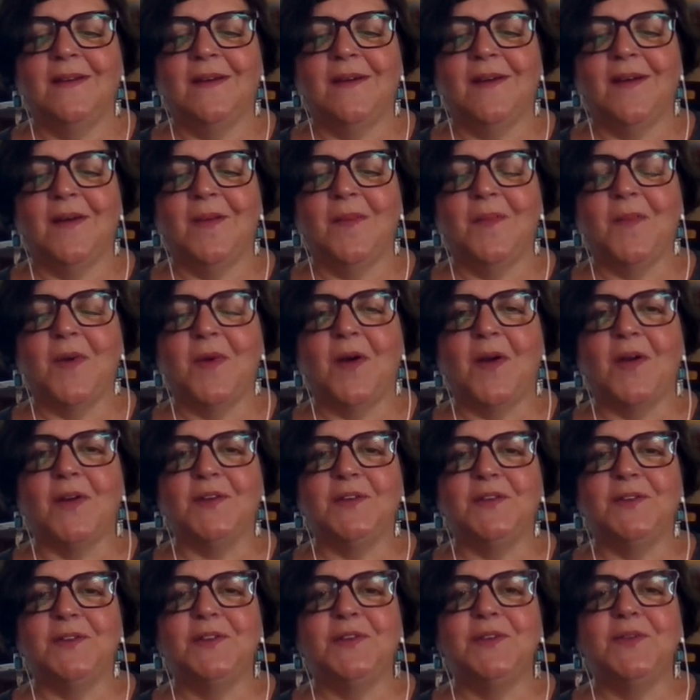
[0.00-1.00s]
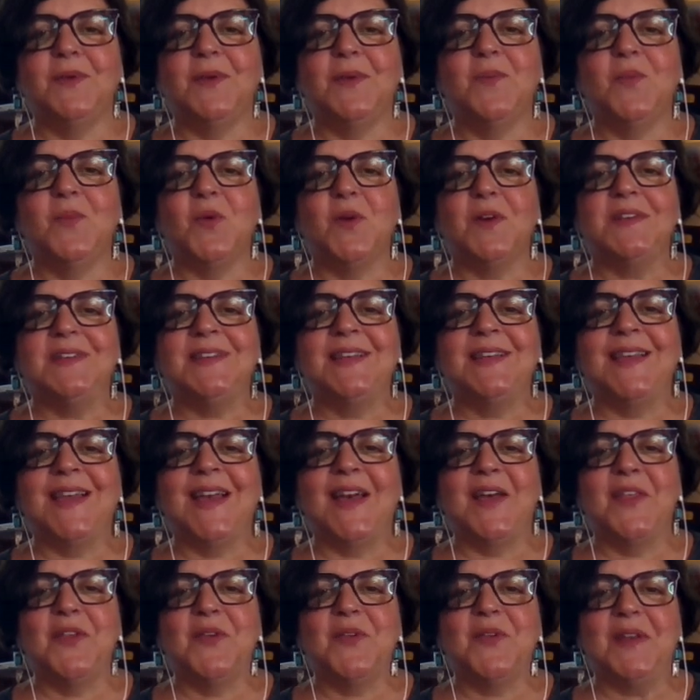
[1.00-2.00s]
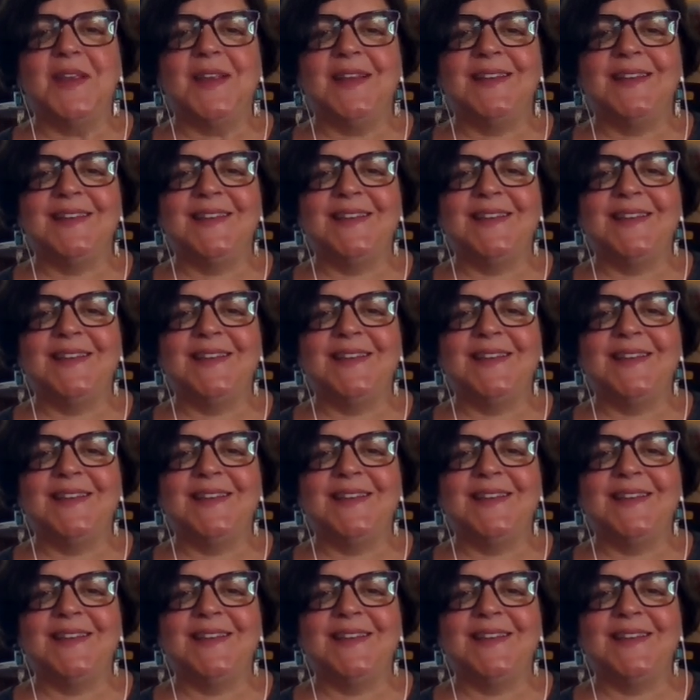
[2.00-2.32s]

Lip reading: are doing more togethering